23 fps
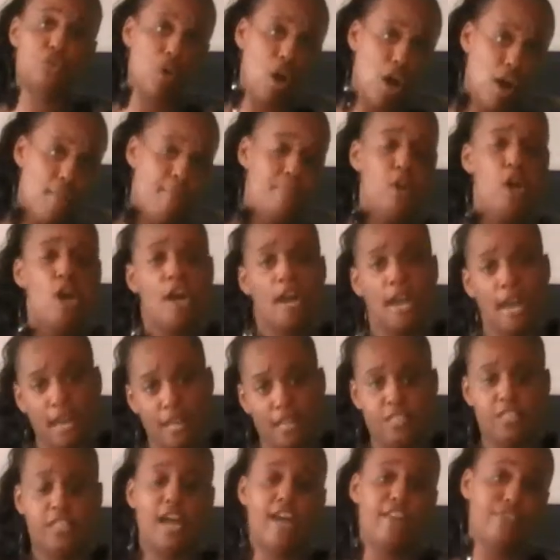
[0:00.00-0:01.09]
scrub your
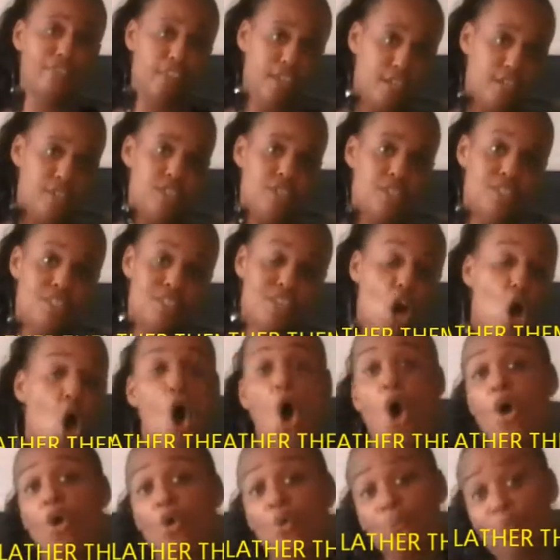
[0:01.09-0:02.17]
hands like this.
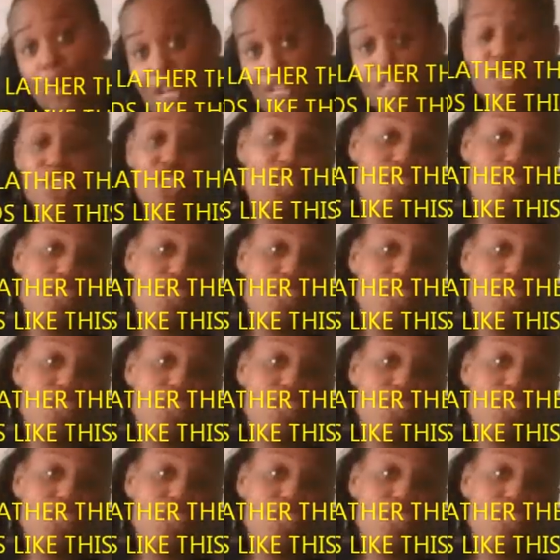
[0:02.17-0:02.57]
Rinse